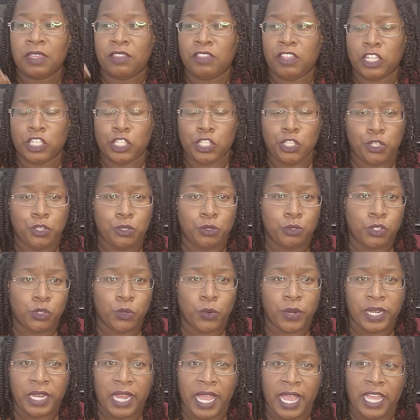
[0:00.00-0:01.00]
The two
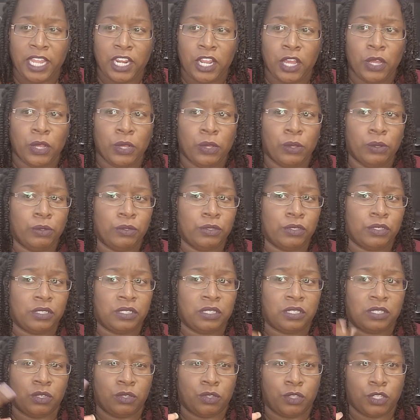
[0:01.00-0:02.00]
tornadoes,
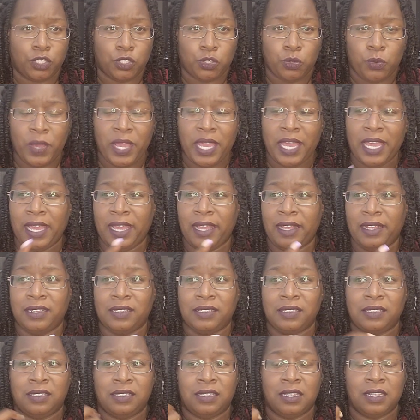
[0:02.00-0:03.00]
so the
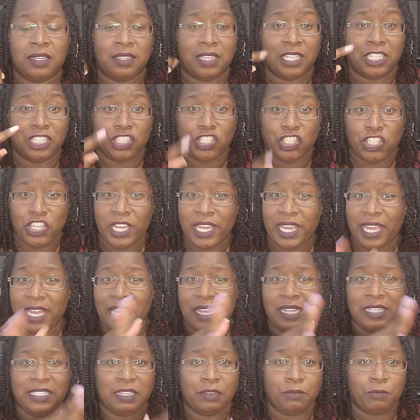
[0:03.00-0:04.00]
twins, the
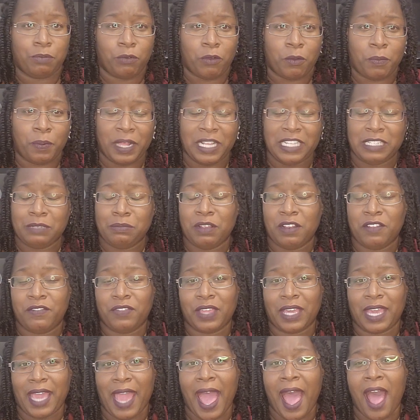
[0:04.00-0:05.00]
chickens, and the replacement of
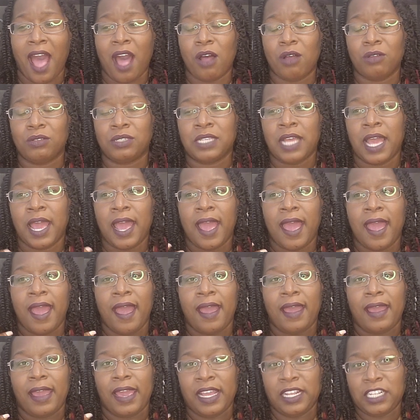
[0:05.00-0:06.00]
the cows.
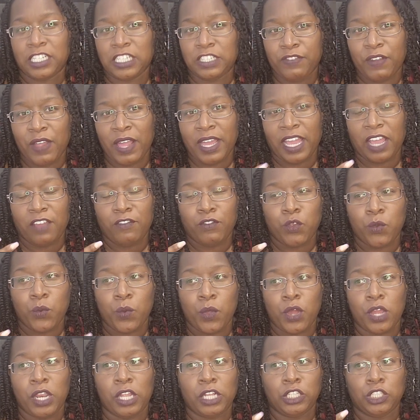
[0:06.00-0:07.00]
It just felt like if you were
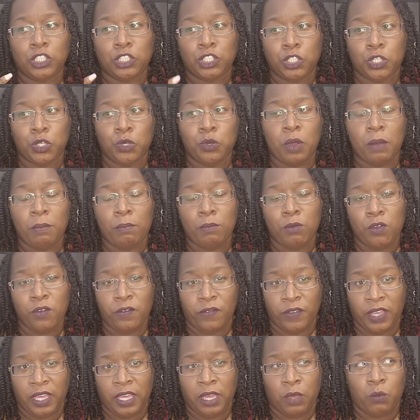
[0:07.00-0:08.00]
going to do a
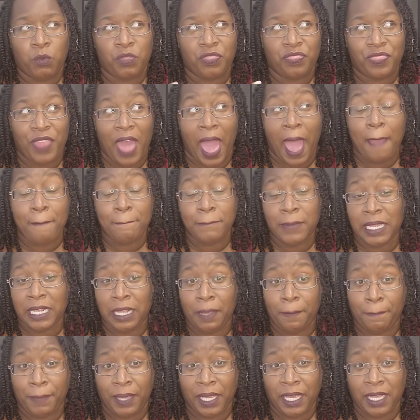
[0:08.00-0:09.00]
movie with that many
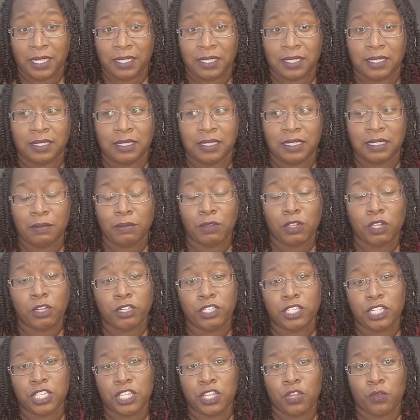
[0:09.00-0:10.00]
beats similar
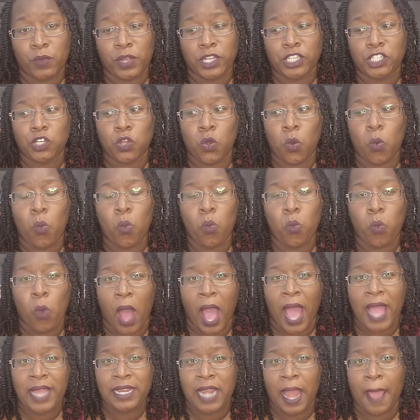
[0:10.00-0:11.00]
to the original,
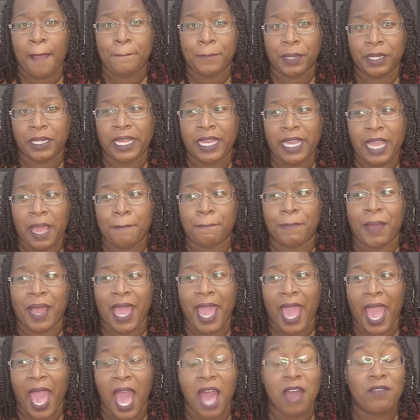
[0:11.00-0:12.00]
why not play up by
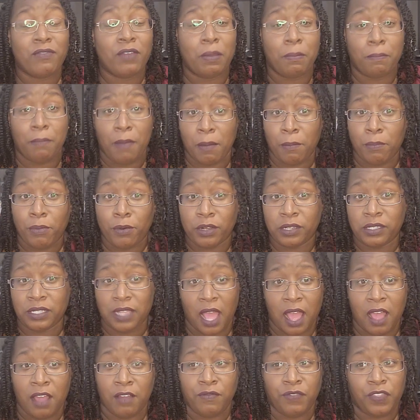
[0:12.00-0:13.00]
having members
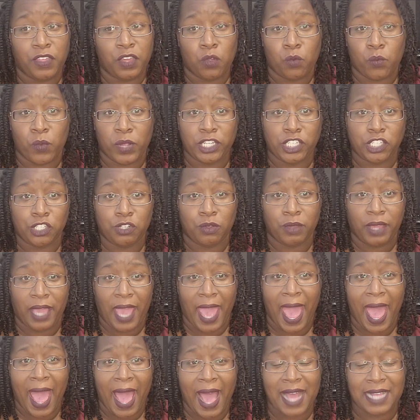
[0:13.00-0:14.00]
of the original
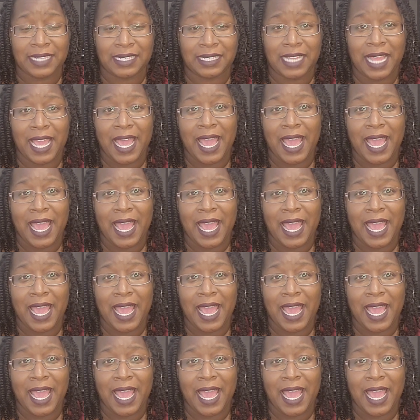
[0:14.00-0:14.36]
cast